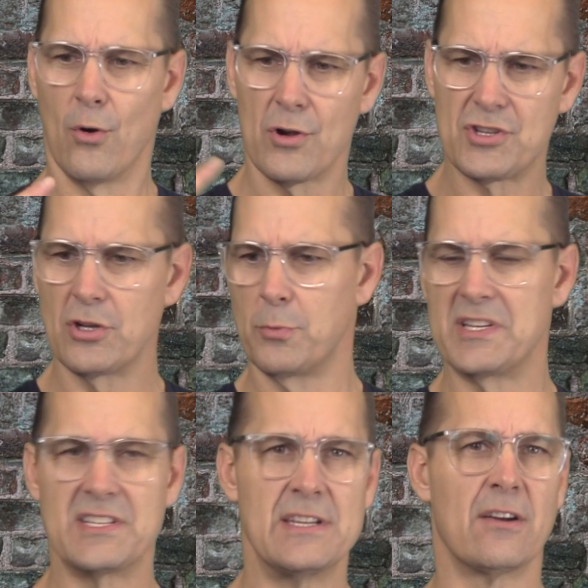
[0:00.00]
or should
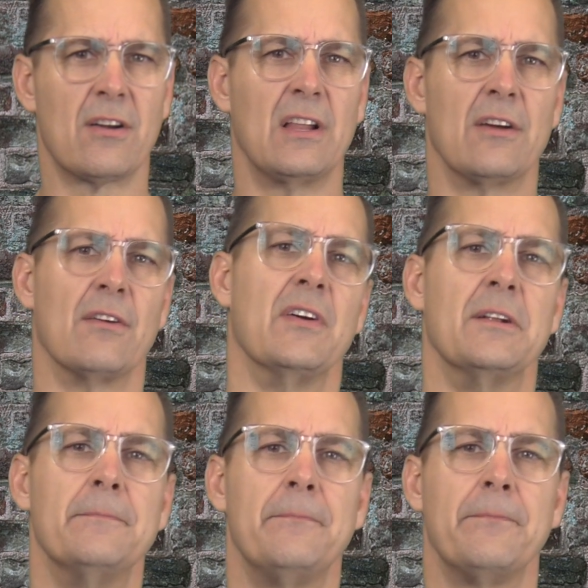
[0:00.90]
we steer clear of
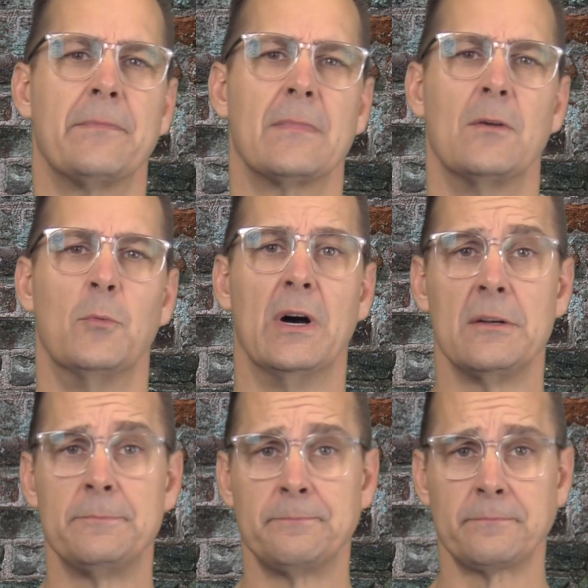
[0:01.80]
it?
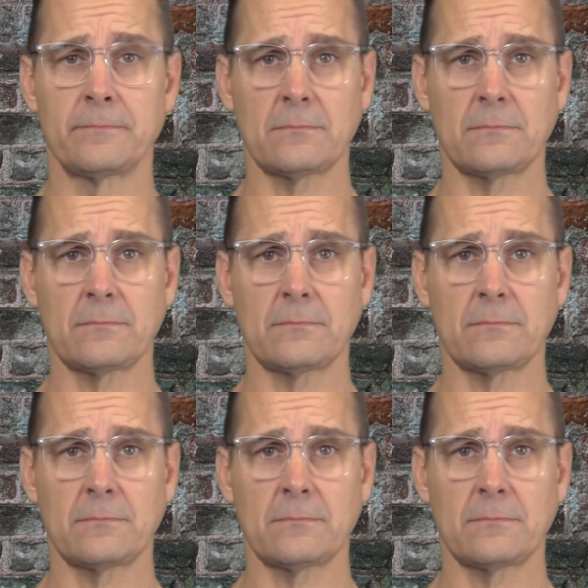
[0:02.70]
Well,